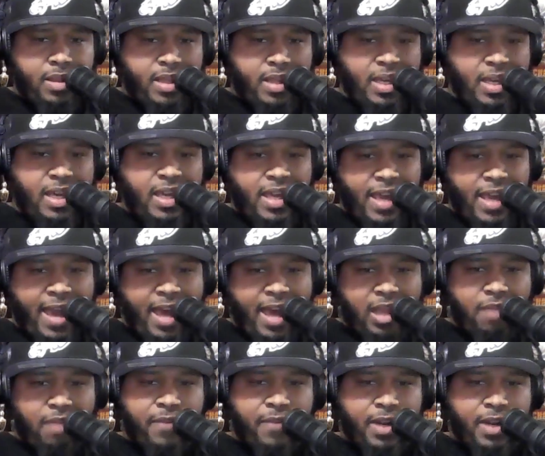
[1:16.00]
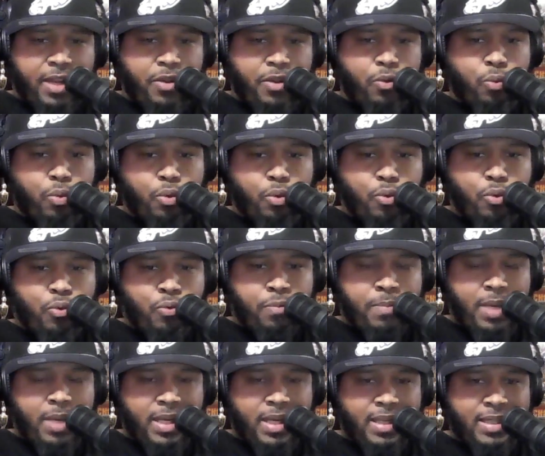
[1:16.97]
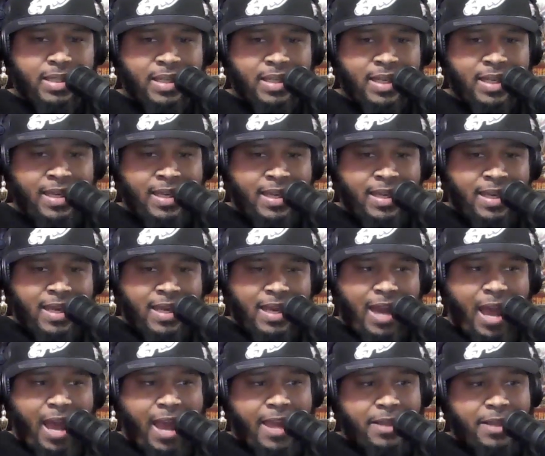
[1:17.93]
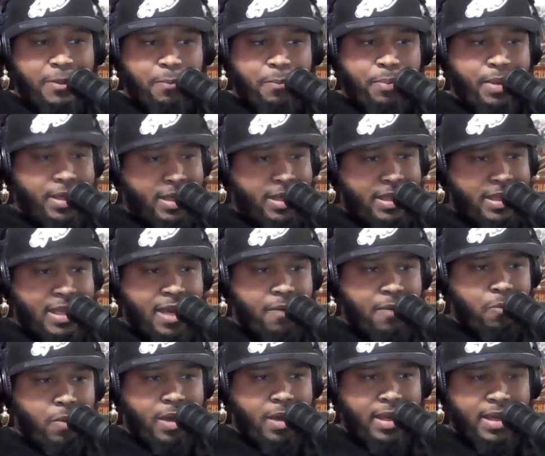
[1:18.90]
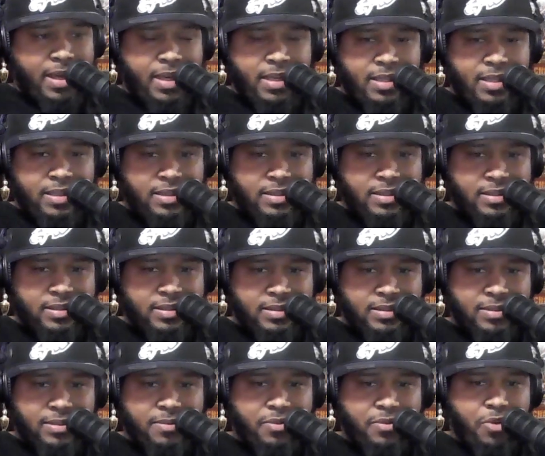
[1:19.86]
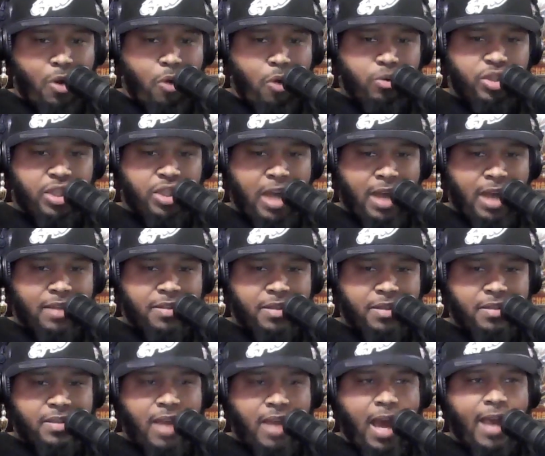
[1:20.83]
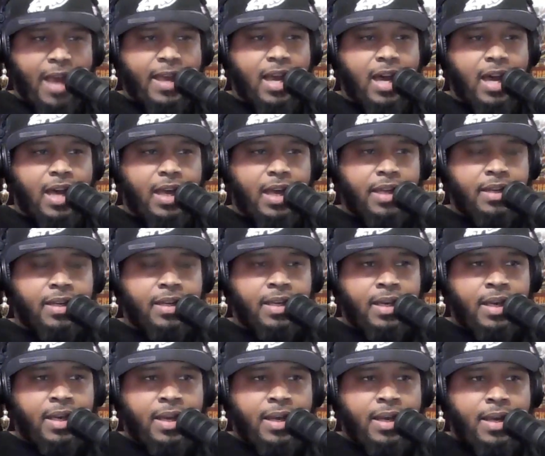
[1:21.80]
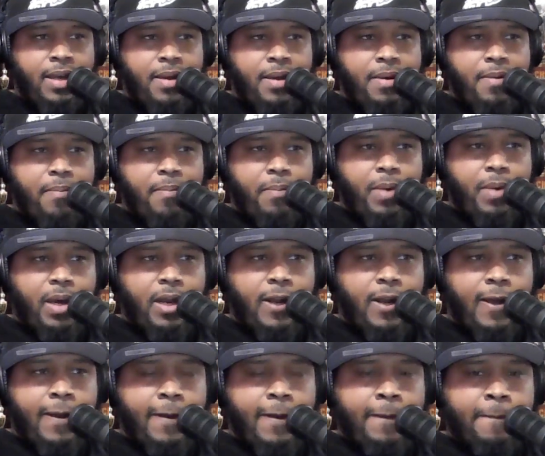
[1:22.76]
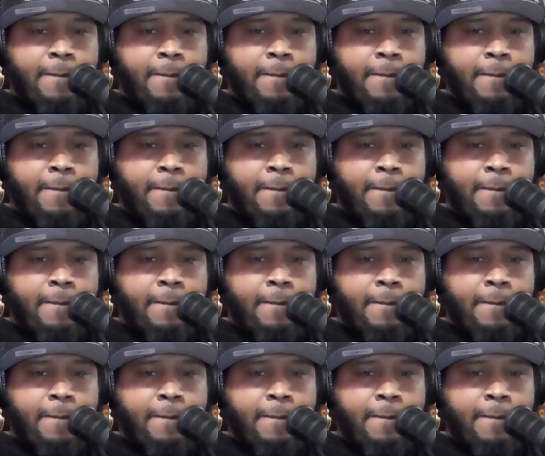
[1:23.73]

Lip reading: the elephant in the room, and I hate to put it that way, no shots at Zion, but